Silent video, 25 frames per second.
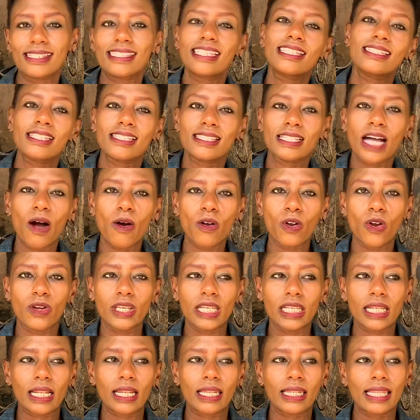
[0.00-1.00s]
this is how long
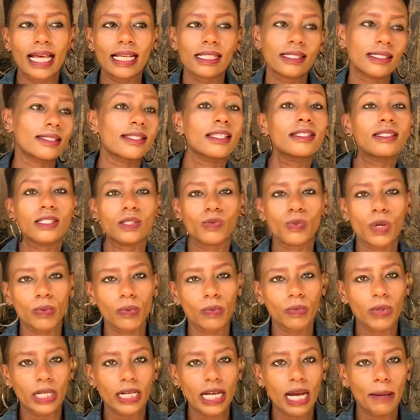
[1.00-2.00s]
it will last, this is when
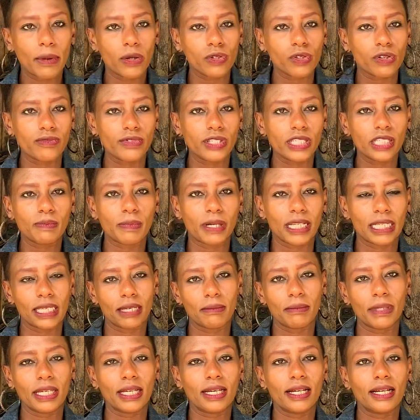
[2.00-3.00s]
we will come out of this
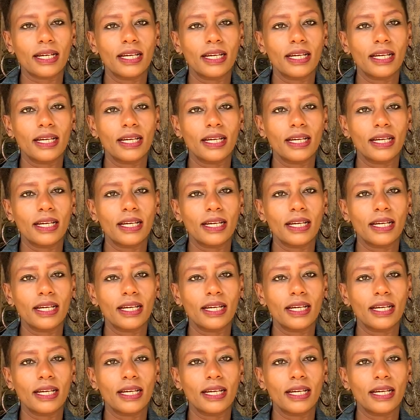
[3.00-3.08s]
pandemic.